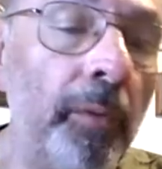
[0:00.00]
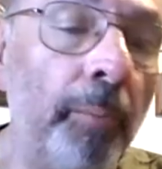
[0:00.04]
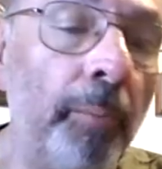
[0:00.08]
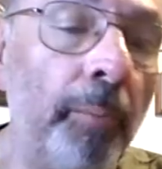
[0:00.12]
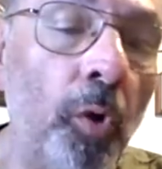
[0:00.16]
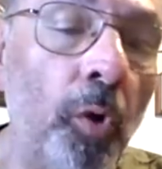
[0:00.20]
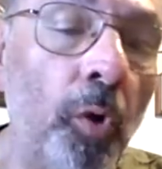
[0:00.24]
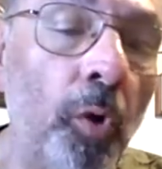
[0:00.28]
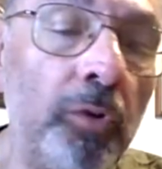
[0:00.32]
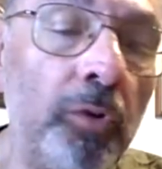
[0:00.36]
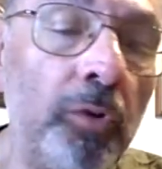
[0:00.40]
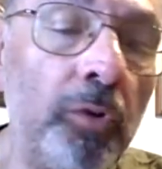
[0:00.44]

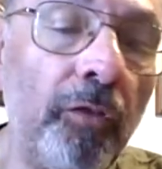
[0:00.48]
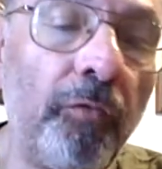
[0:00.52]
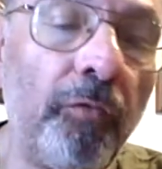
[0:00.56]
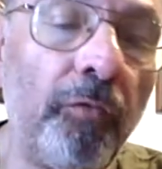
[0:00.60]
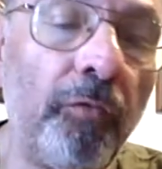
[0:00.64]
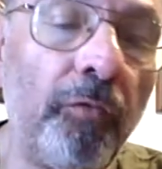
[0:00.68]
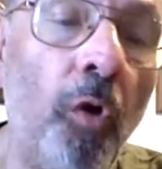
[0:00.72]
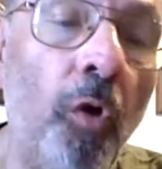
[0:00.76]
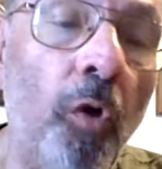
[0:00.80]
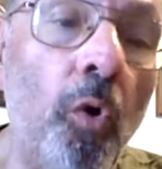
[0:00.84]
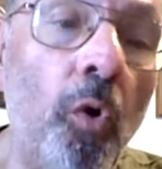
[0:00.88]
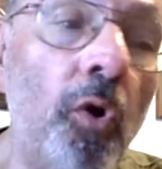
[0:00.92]
bolt is
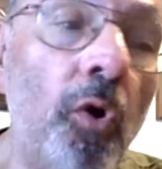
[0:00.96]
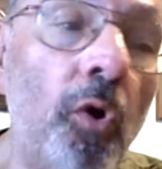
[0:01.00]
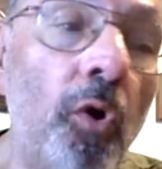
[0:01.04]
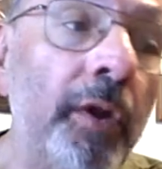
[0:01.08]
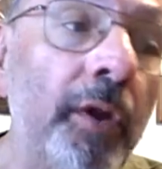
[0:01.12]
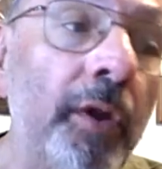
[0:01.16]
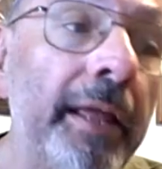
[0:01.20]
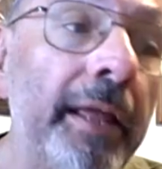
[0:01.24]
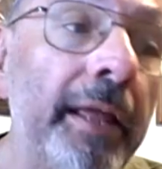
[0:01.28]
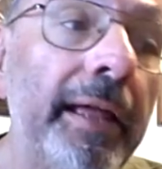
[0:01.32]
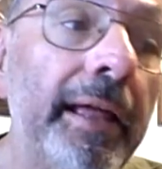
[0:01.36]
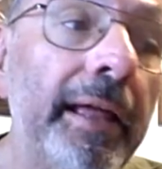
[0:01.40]
forward
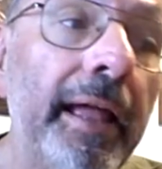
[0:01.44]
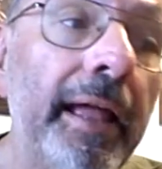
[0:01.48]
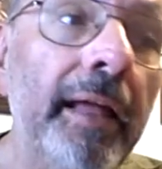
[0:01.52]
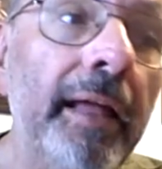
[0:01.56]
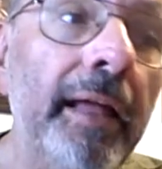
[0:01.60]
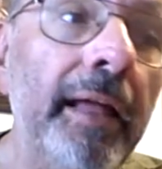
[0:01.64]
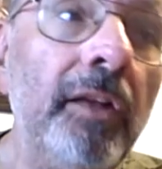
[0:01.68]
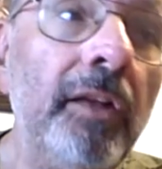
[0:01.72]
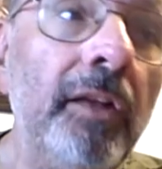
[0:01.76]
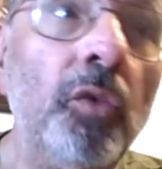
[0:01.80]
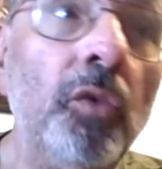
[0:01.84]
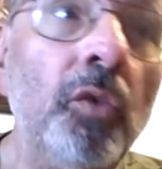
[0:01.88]

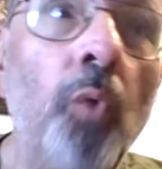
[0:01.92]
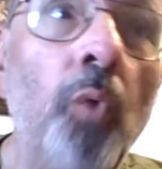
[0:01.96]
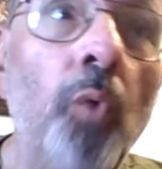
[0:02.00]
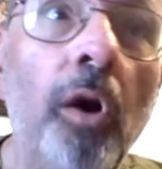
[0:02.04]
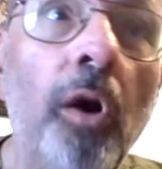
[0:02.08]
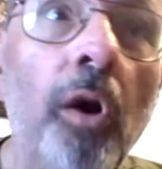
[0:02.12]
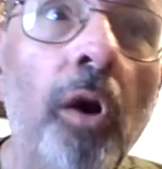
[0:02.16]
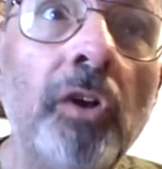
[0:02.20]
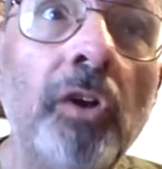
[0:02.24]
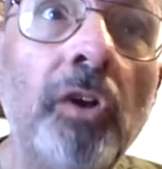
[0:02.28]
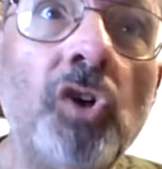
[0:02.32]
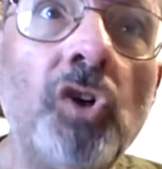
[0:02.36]
and you
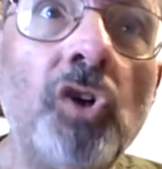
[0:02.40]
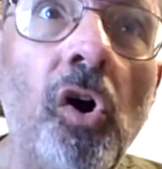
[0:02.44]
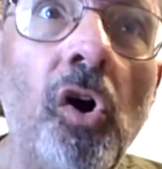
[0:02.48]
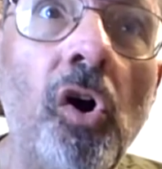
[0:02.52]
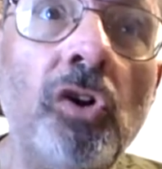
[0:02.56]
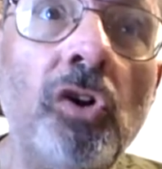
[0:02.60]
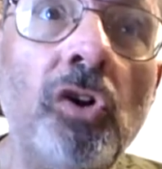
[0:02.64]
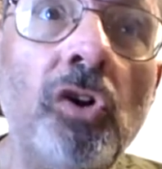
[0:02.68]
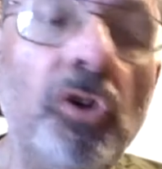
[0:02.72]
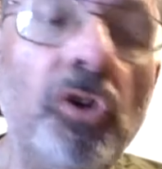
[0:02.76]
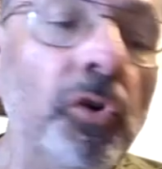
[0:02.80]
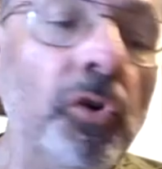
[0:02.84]
want to
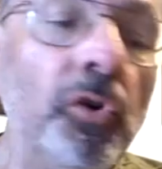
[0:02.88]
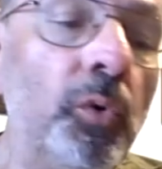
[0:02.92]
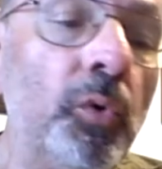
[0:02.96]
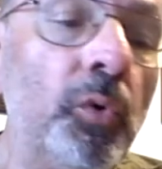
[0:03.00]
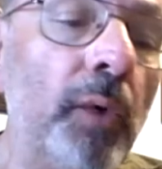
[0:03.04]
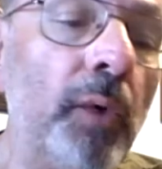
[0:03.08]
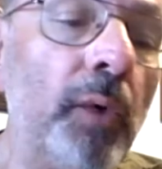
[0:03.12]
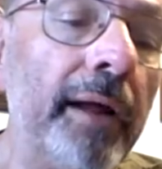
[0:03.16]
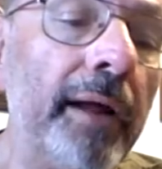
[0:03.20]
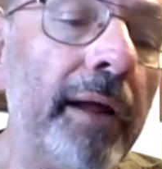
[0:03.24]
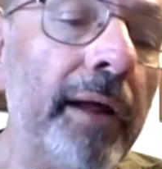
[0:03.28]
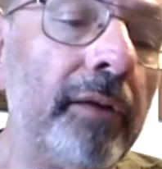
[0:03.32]
charge a new
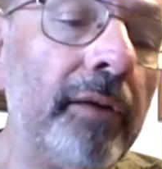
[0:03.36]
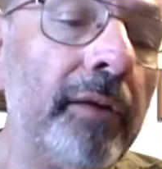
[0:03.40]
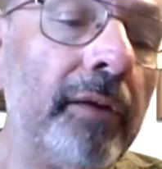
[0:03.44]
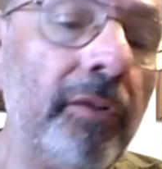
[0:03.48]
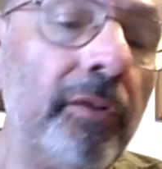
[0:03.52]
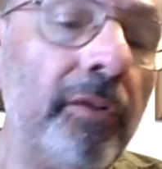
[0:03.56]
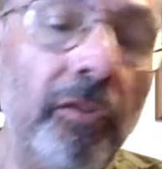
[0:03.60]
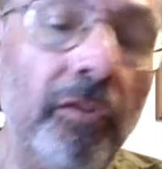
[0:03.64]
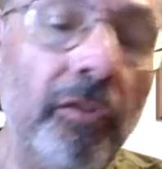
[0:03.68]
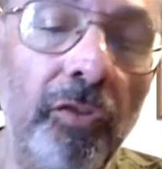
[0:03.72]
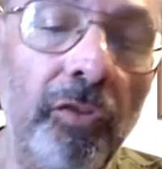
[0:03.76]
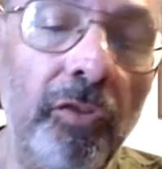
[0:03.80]
round
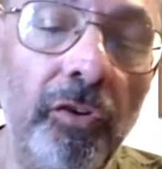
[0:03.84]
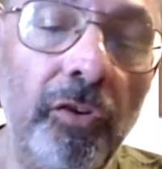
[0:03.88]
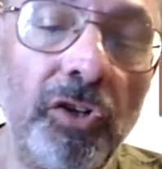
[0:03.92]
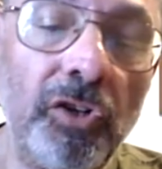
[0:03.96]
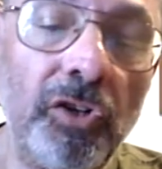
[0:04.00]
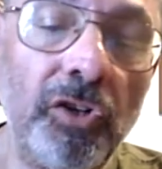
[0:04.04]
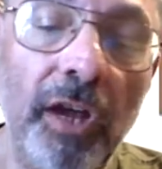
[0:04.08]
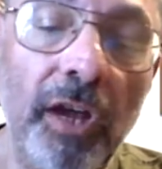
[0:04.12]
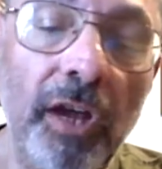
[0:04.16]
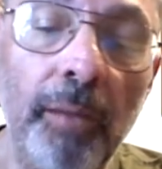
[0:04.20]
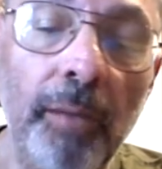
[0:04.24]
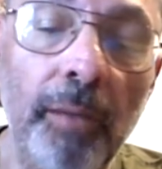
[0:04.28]
into the
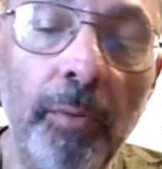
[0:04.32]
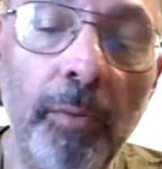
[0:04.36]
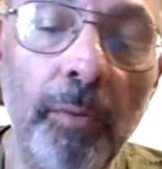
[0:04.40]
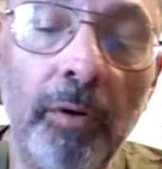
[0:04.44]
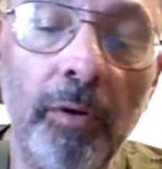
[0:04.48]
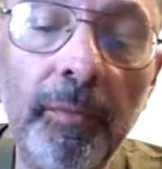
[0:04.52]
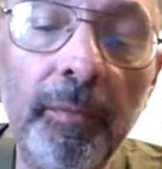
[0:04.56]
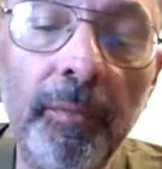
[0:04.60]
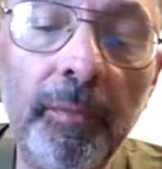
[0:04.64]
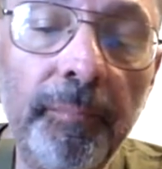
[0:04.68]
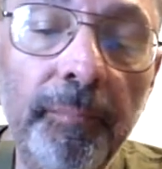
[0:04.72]
chamber.